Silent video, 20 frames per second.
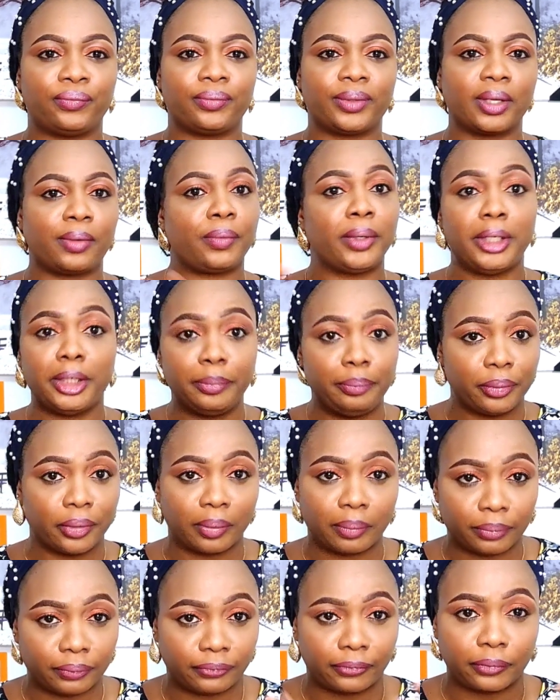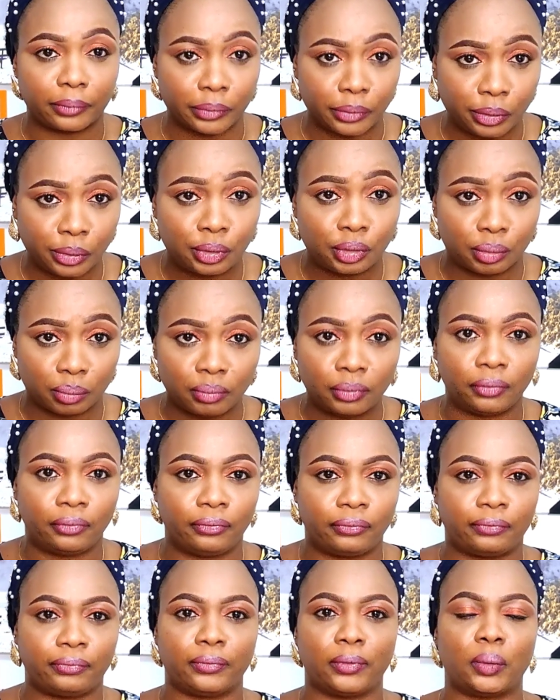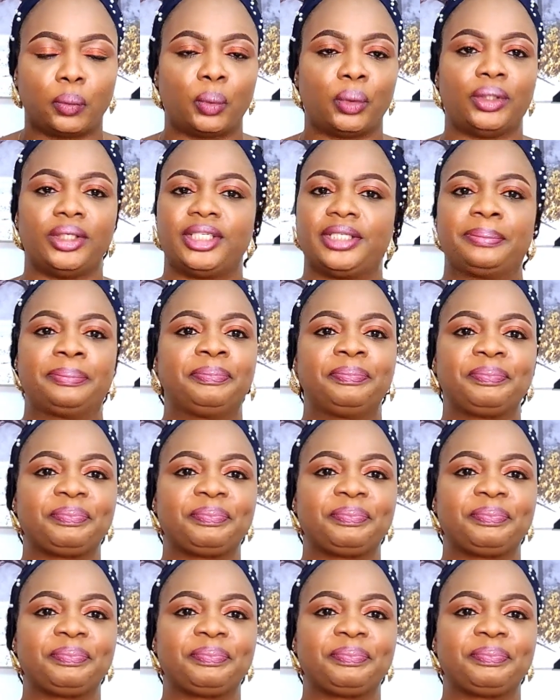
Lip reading: equilibrium for you to move forward.